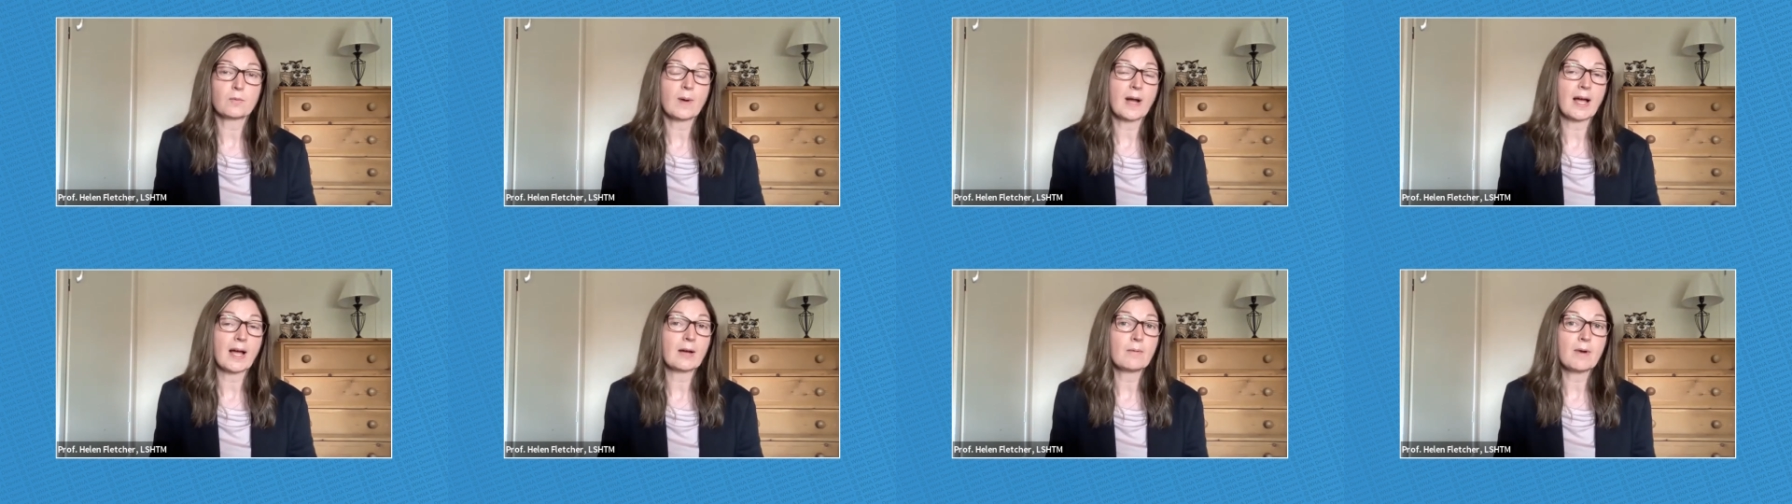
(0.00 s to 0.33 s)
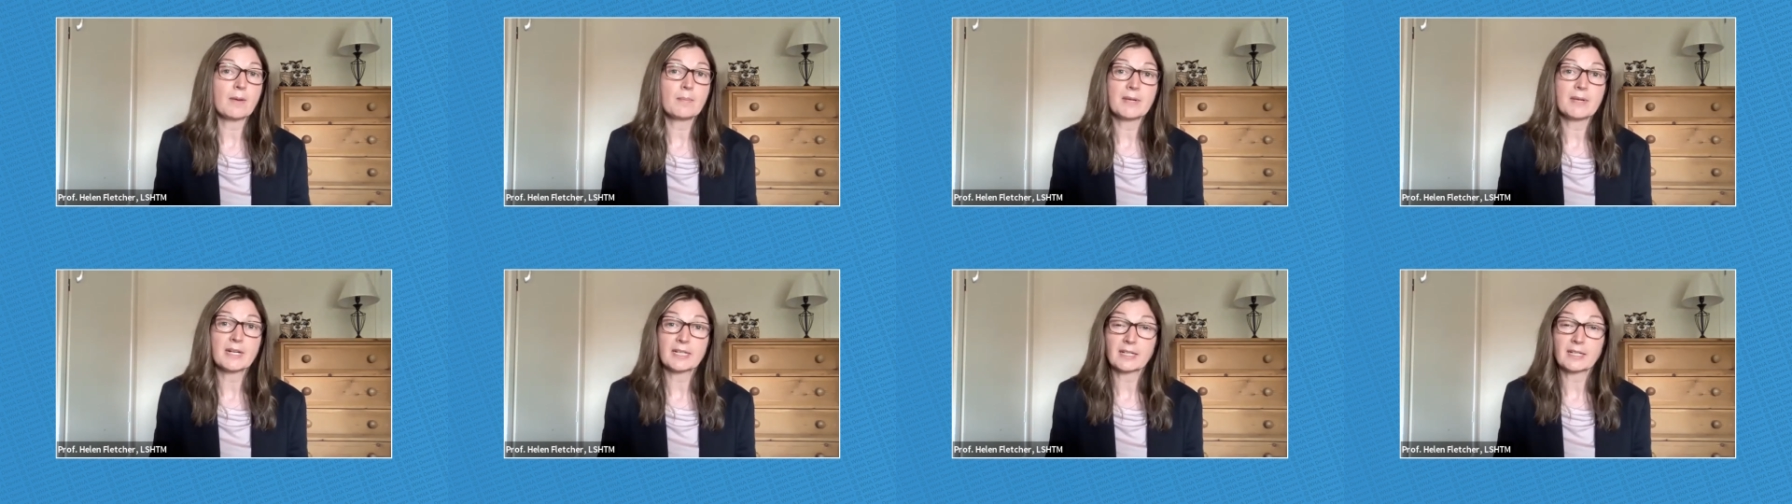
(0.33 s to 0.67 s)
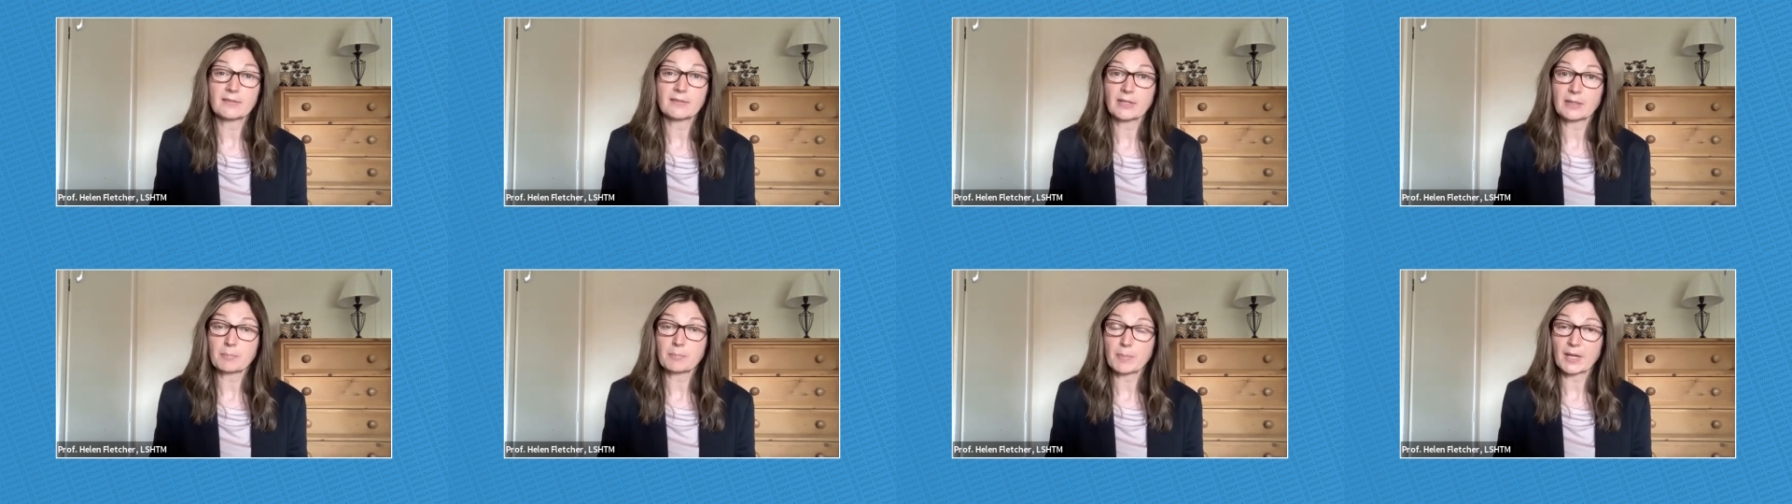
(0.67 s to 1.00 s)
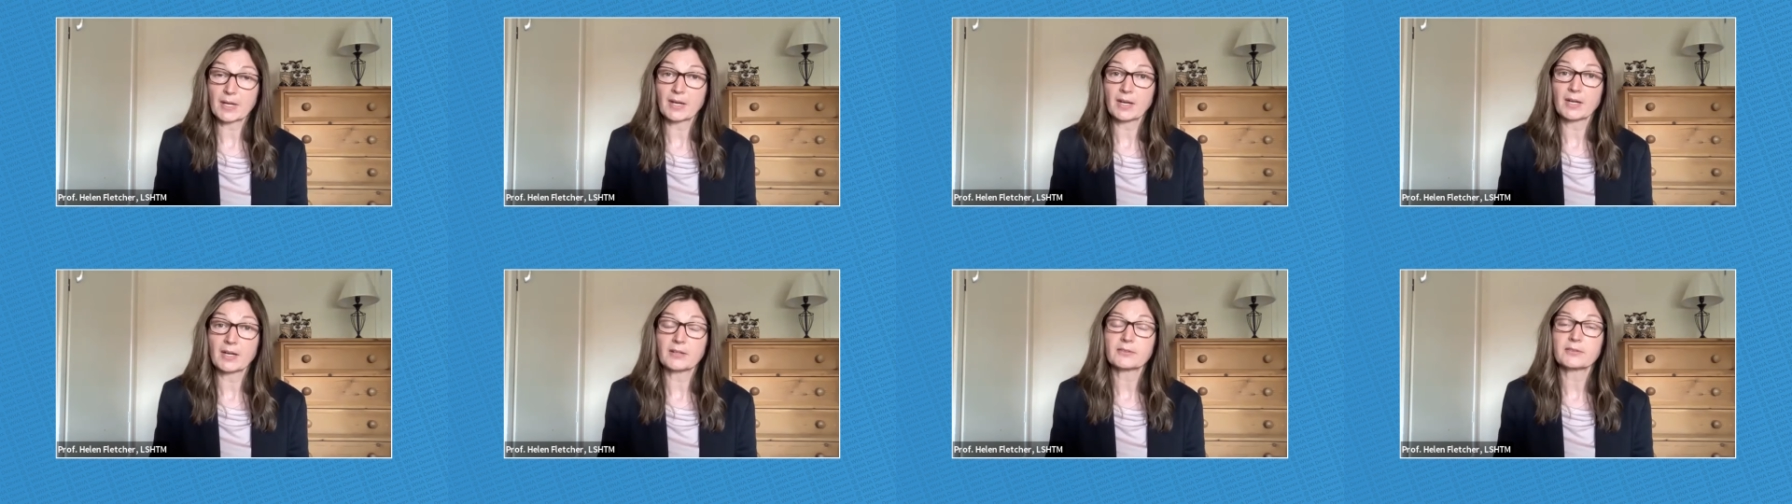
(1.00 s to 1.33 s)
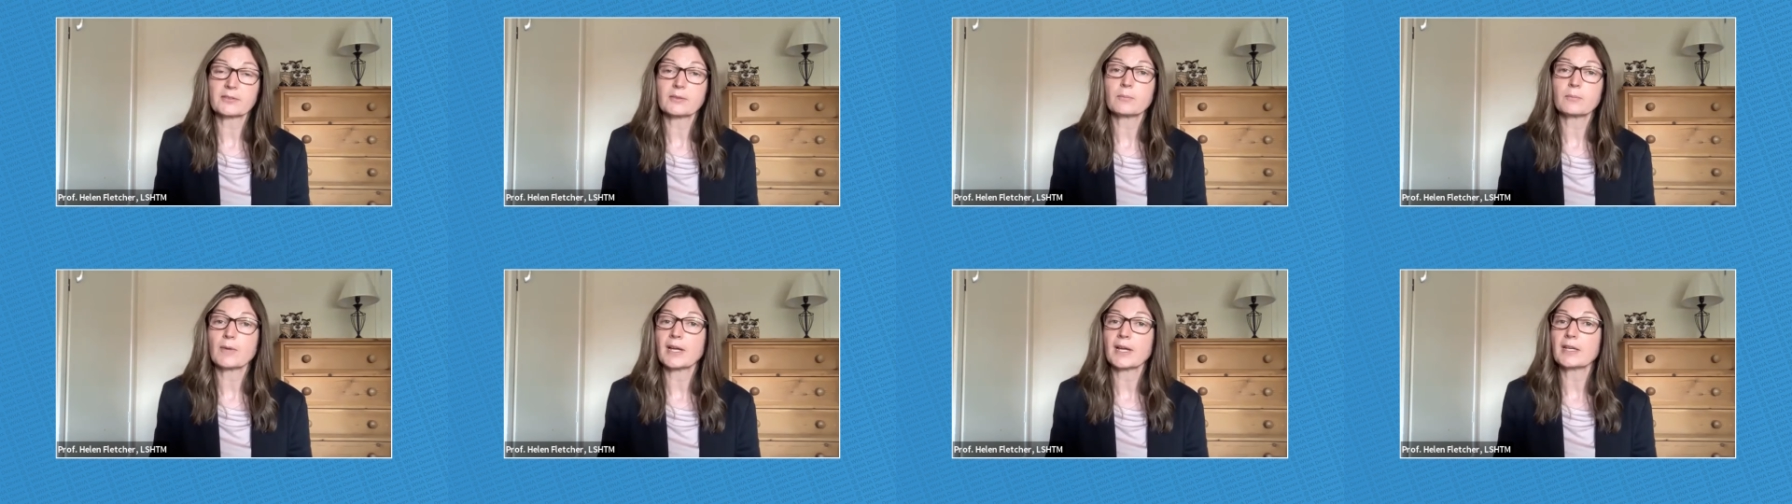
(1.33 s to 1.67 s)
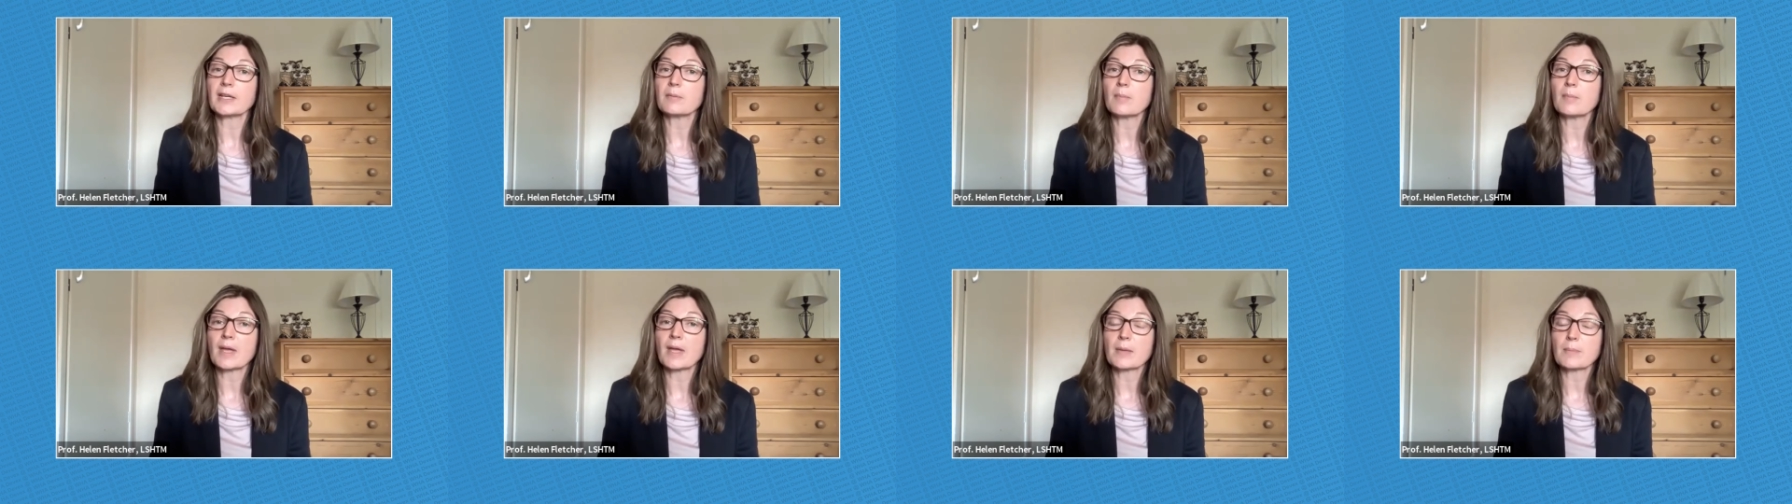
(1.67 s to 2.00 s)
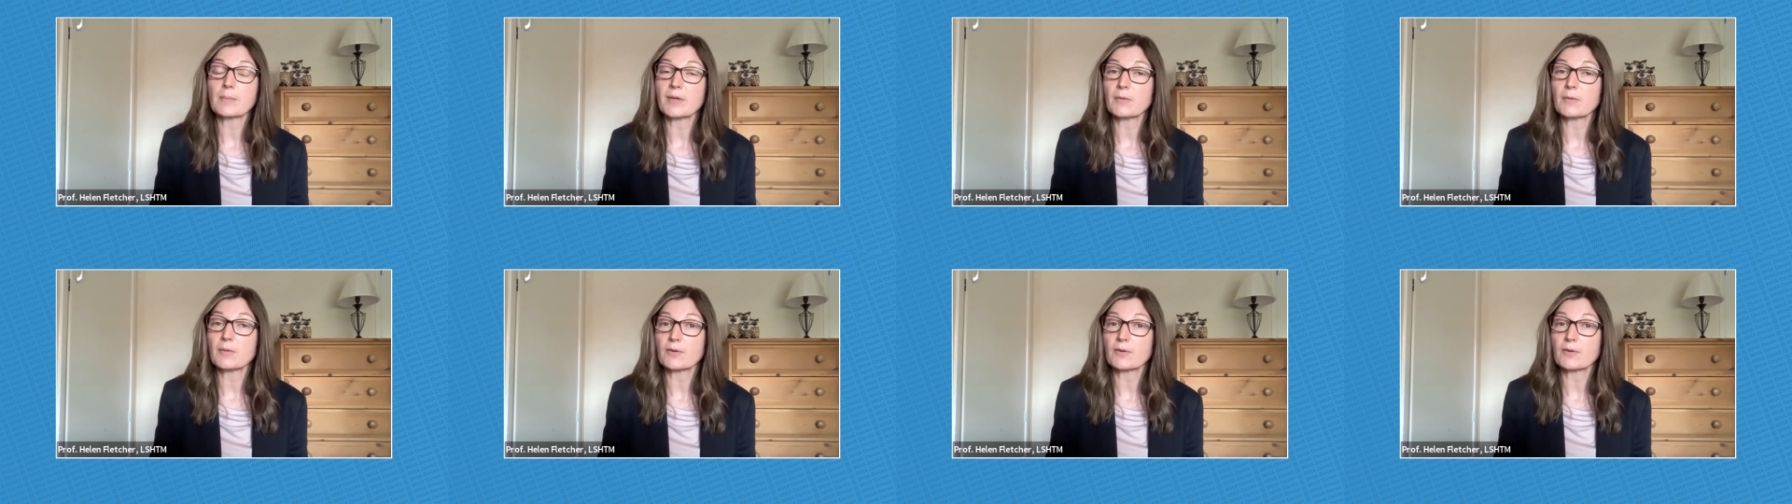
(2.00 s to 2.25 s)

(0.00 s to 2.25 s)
where women are giving birth and where you maybe